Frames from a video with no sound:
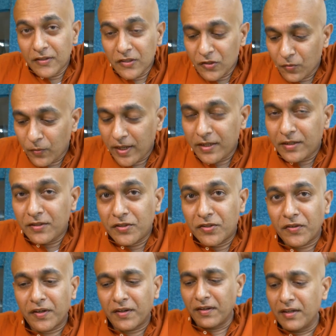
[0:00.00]
the sweat
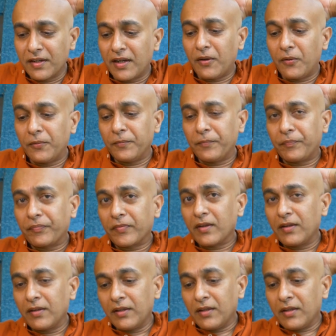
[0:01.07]
trickle down,
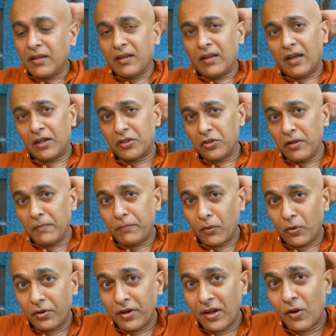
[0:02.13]
actually
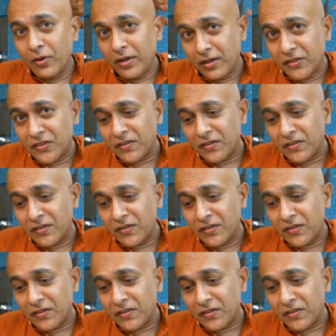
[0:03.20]
pour down in a